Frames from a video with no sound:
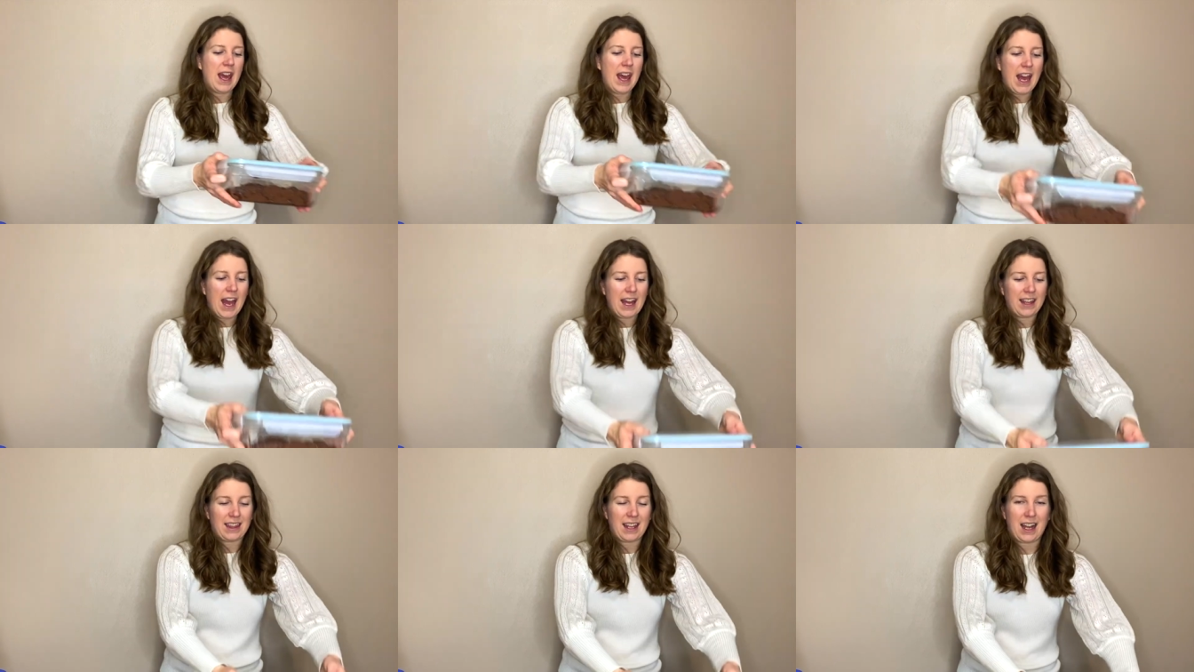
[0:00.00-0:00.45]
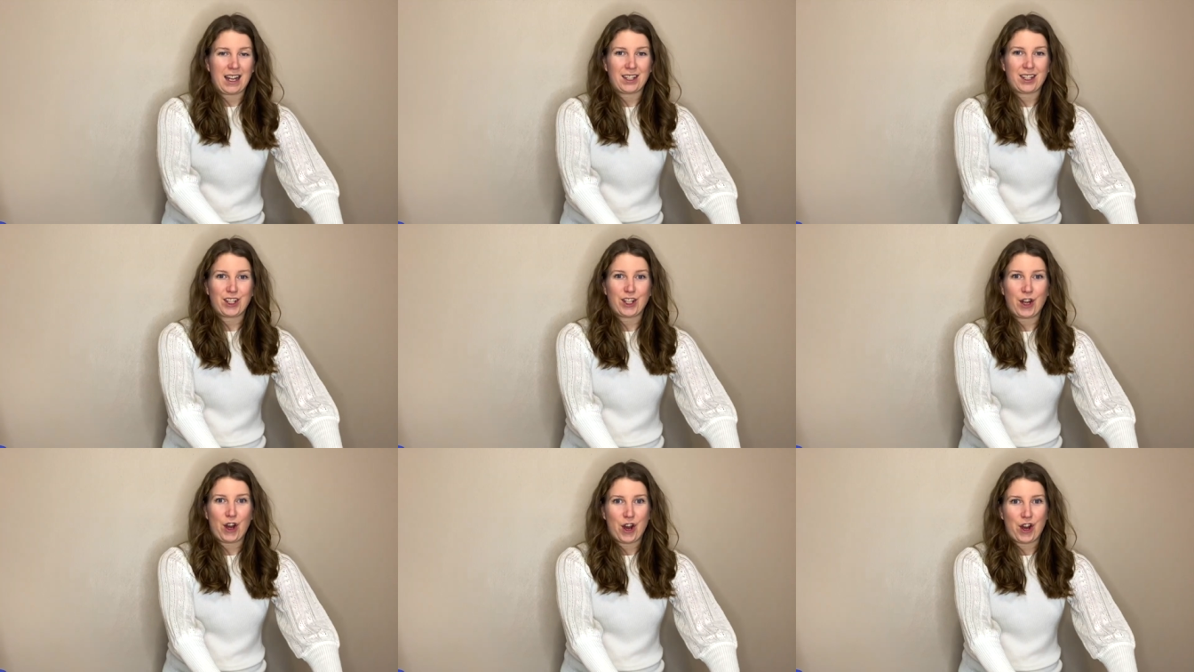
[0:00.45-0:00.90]
And
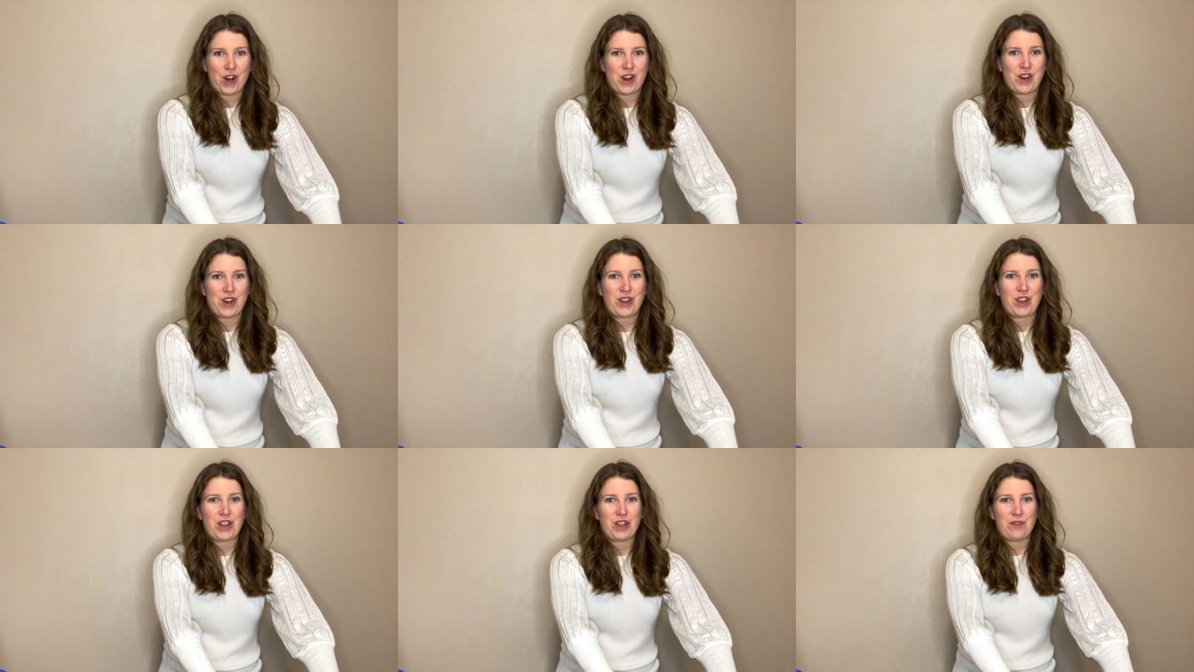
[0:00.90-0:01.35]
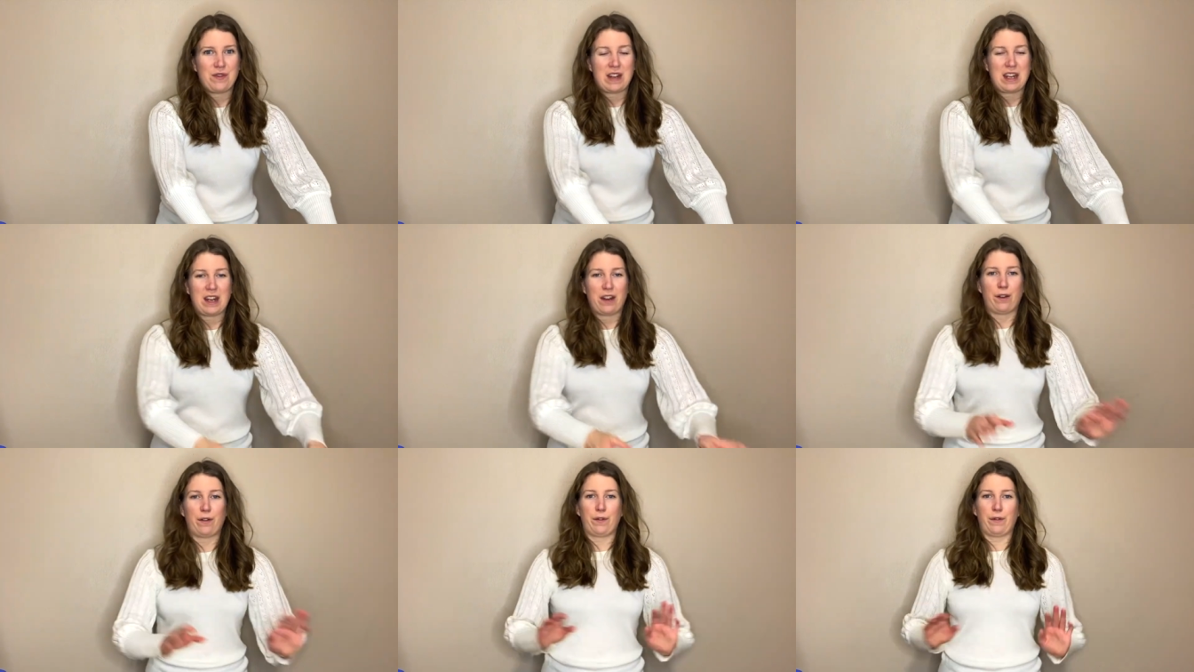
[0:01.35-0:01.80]
that's all you
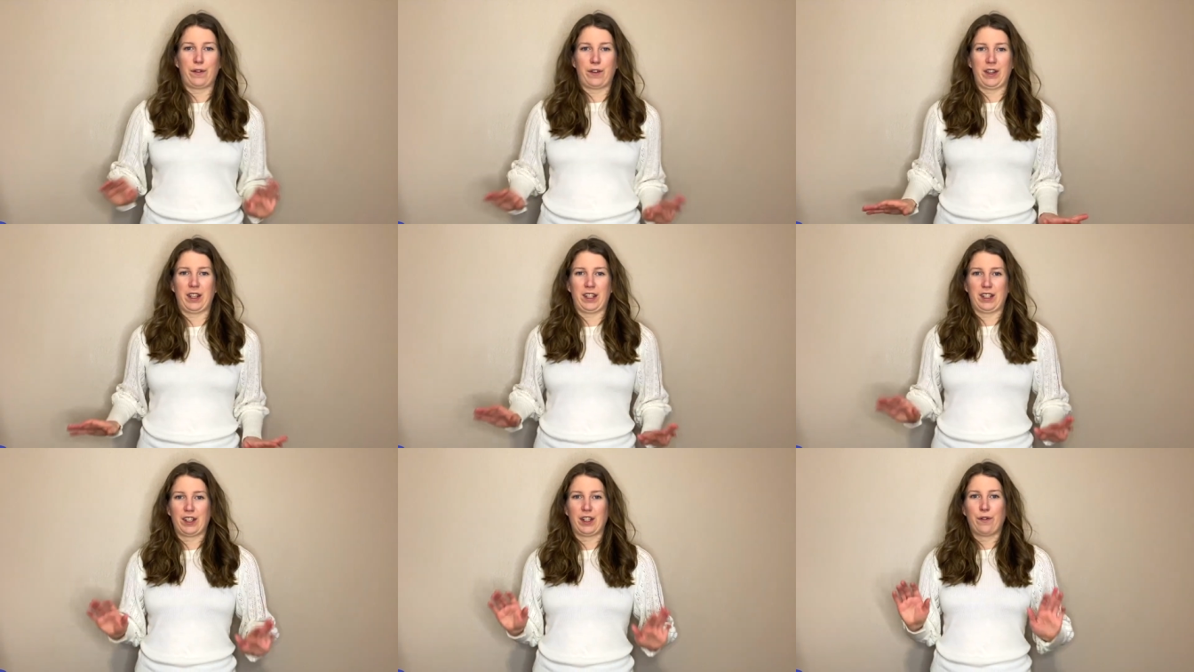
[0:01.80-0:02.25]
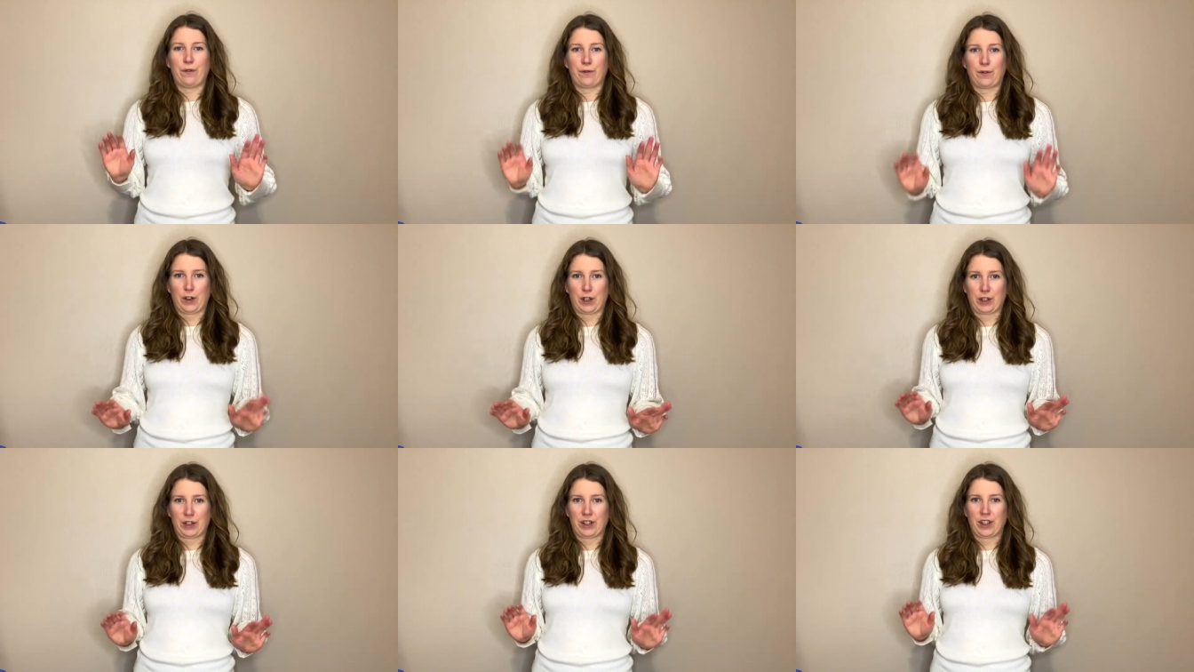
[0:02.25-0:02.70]
need for this
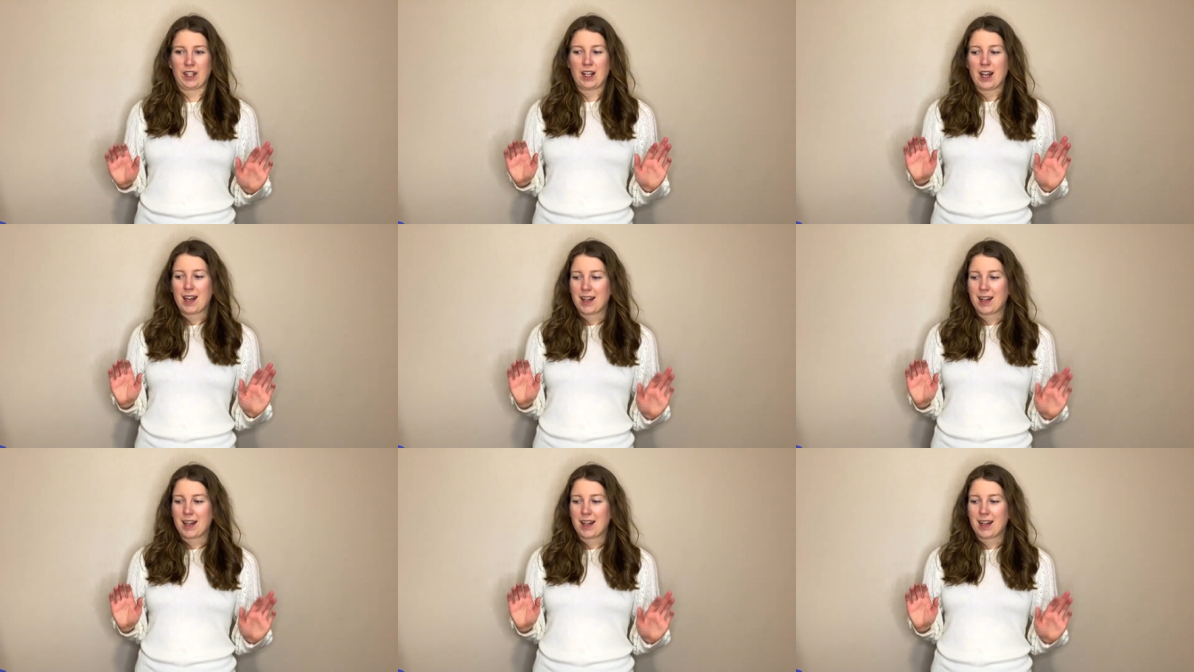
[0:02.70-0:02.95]
first